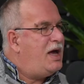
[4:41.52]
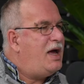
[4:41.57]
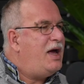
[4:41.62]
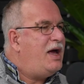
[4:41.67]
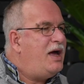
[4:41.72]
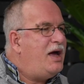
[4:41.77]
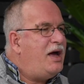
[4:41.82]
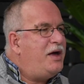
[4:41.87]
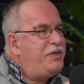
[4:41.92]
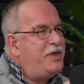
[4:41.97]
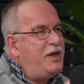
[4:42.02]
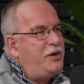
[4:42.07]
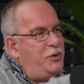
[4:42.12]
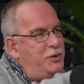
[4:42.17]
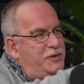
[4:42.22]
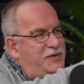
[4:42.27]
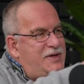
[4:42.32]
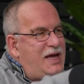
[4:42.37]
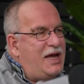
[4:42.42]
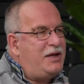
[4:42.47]
I think
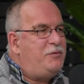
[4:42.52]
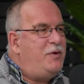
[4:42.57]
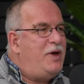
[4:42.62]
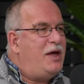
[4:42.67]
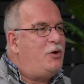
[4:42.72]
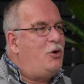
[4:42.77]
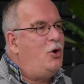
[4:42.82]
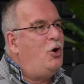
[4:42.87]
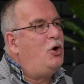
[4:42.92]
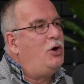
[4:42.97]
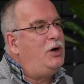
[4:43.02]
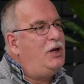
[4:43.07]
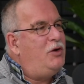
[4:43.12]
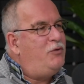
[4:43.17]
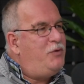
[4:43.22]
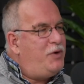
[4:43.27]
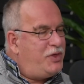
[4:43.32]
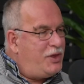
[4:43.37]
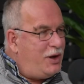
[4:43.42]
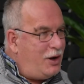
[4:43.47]
you said we are earlier
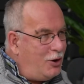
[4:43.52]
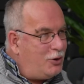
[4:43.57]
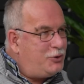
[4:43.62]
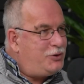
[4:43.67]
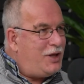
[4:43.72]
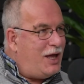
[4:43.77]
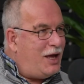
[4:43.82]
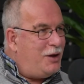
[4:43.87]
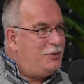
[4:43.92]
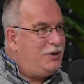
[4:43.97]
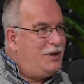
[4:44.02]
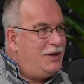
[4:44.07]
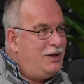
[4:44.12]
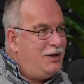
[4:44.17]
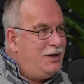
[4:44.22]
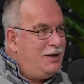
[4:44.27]
with lockdown.